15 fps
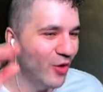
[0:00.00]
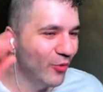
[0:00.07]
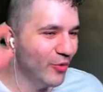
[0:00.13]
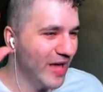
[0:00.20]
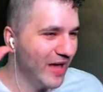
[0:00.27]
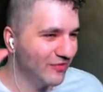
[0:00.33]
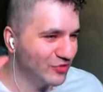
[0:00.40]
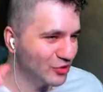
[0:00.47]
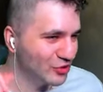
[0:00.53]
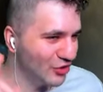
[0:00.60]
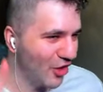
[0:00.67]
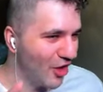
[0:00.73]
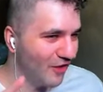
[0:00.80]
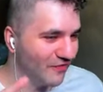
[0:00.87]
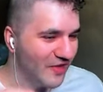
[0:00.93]
We have
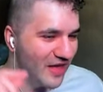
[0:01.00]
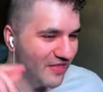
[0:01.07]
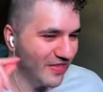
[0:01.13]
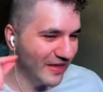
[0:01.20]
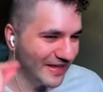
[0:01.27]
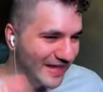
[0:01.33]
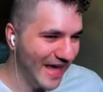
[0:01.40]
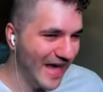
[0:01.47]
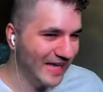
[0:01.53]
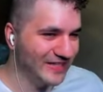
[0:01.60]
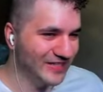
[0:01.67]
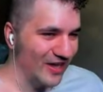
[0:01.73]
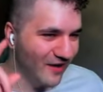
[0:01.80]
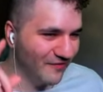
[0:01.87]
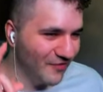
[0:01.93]
solved the case
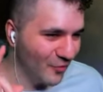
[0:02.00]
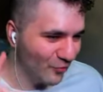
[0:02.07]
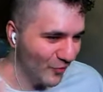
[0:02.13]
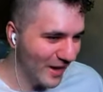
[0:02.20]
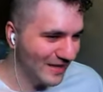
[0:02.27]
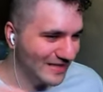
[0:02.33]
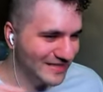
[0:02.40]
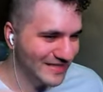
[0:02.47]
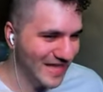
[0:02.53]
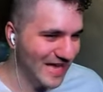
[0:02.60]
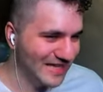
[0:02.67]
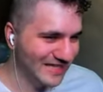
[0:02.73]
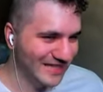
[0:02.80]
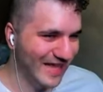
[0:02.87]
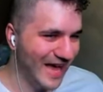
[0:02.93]
of the
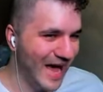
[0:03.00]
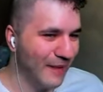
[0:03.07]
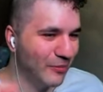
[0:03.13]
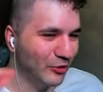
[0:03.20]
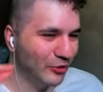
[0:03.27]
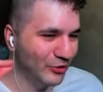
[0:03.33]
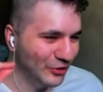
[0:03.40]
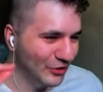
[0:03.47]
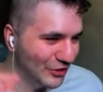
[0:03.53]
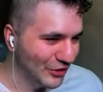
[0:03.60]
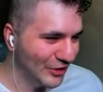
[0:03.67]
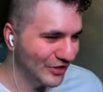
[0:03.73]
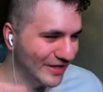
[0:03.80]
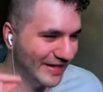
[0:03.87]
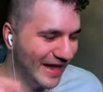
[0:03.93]
ransacked lab.
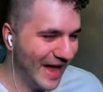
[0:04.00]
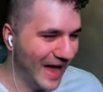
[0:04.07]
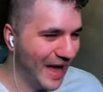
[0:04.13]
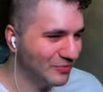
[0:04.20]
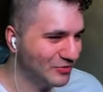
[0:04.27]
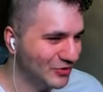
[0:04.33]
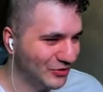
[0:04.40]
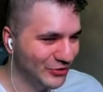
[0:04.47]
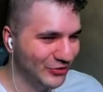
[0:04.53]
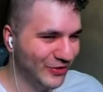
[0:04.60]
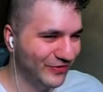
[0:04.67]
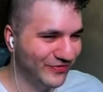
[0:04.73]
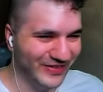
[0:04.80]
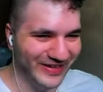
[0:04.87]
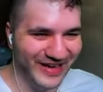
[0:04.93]
Looking absolutely
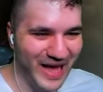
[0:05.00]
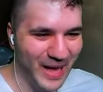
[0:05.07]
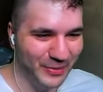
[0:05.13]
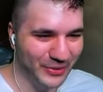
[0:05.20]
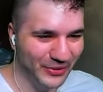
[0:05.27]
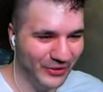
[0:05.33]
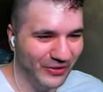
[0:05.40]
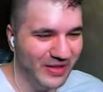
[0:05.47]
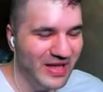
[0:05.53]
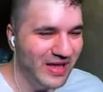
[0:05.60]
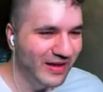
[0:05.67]
phenomenal.